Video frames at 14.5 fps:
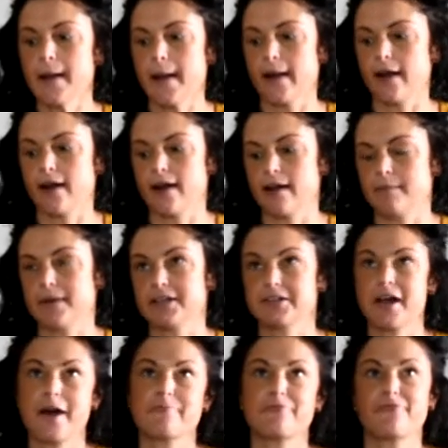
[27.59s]
my
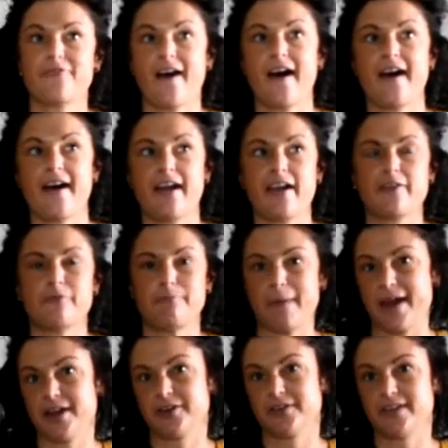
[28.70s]
top 5
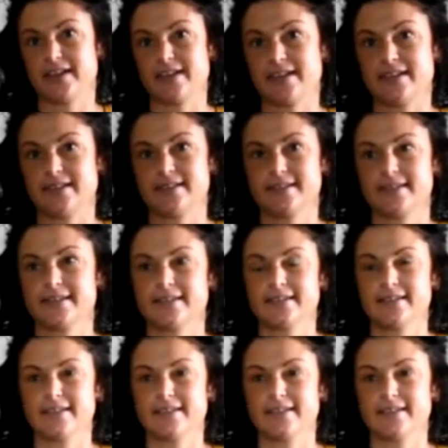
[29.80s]
bakeries